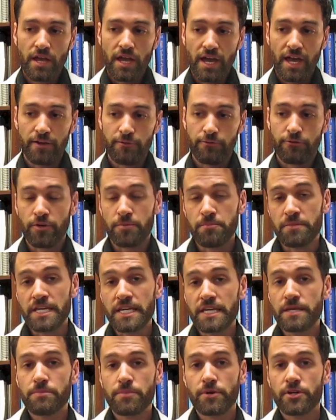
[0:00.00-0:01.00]
And for
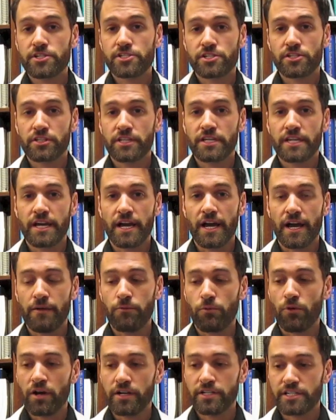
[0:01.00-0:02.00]
me personally, I
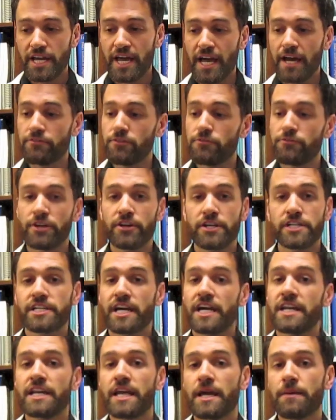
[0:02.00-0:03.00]
want to have a very
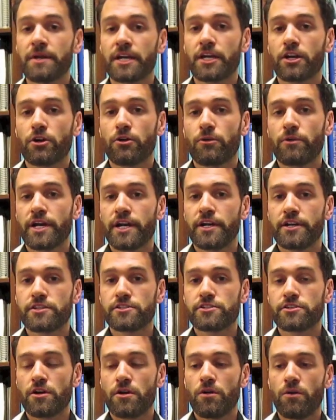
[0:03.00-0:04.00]
dynamic career.
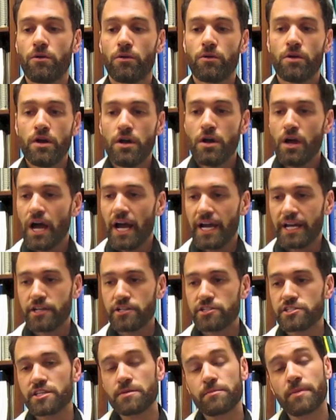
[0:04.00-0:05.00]
So I
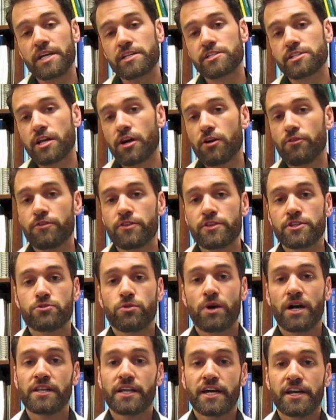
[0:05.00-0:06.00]
could see myself in the
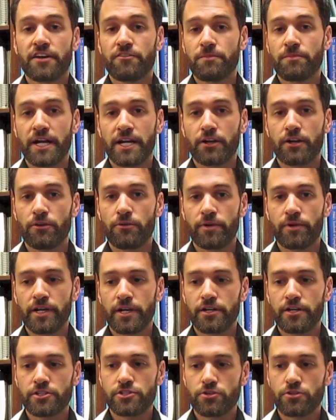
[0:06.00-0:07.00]
twilight of my
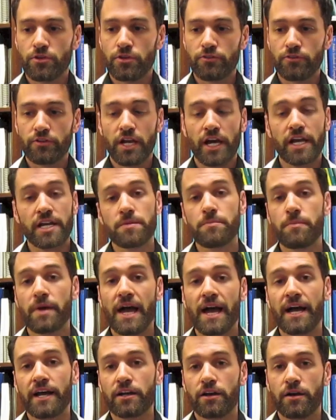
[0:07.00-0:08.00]
career sort of cutting
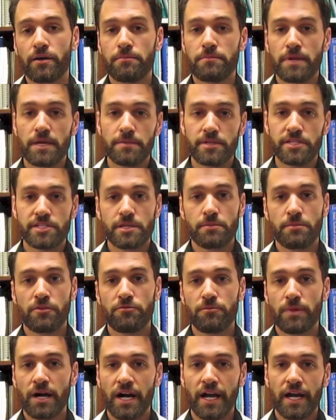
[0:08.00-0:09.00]
back on maybe some of
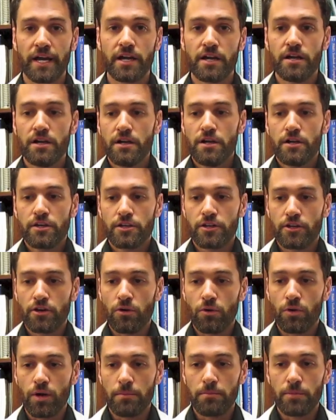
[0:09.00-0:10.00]
my you
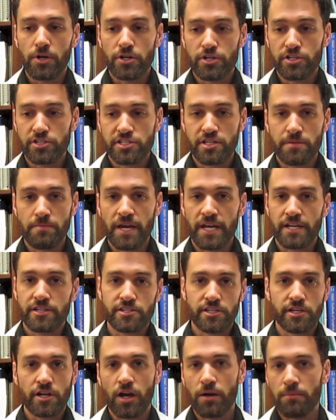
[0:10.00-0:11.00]
know, emergency
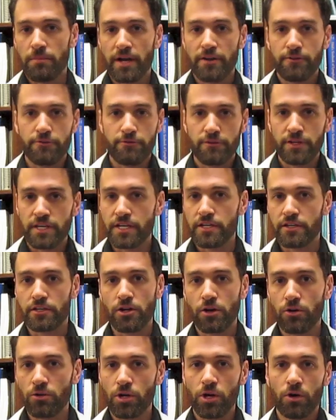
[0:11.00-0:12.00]
medicine on my feet,
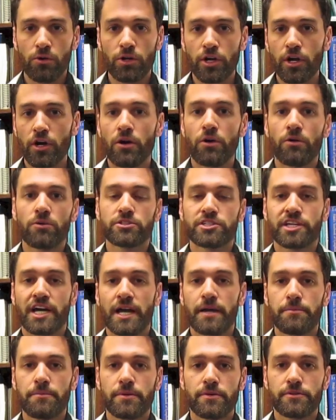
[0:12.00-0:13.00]
go, go, go
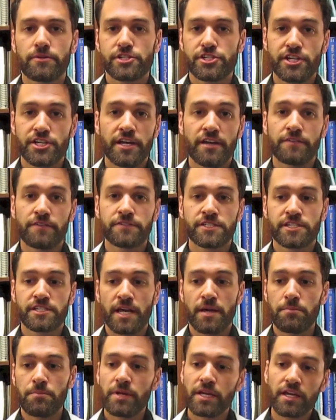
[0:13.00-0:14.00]
type shifts,
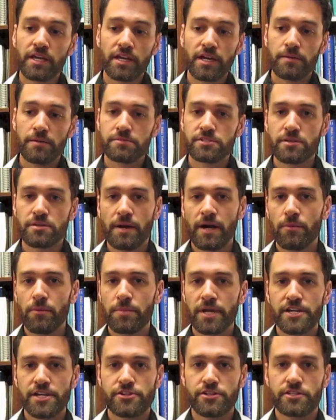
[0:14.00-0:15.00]
and picking up some
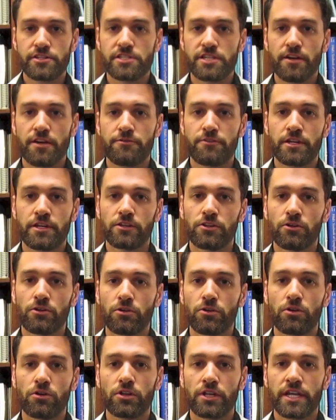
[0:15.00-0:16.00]
outpatient stuff at a
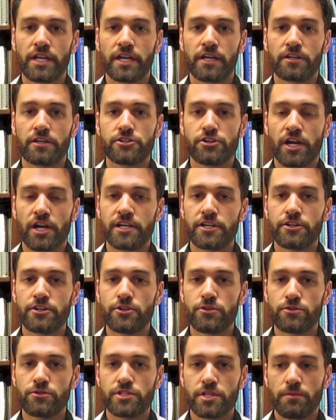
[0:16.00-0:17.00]
local clinic, trying to
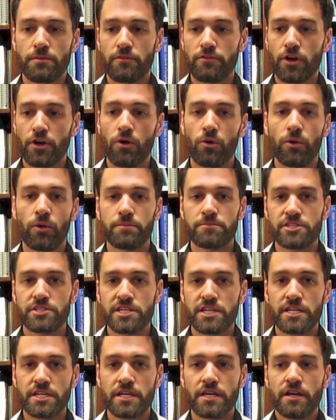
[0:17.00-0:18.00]
do some of the
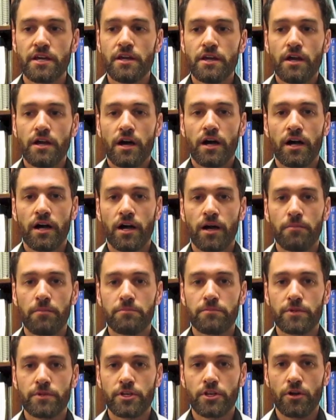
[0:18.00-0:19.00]
OMT, um,
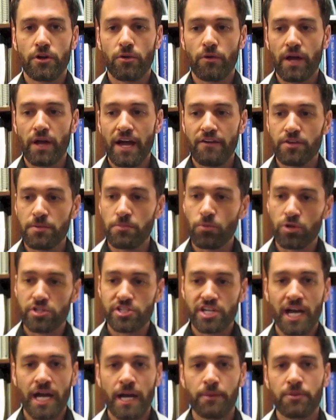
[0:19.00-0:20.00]
you know, having more
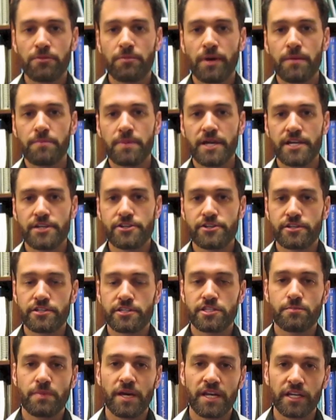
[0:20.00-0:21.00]
time with my
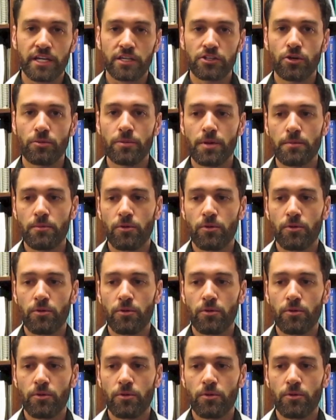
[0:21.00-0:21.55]
patients, spending a little bit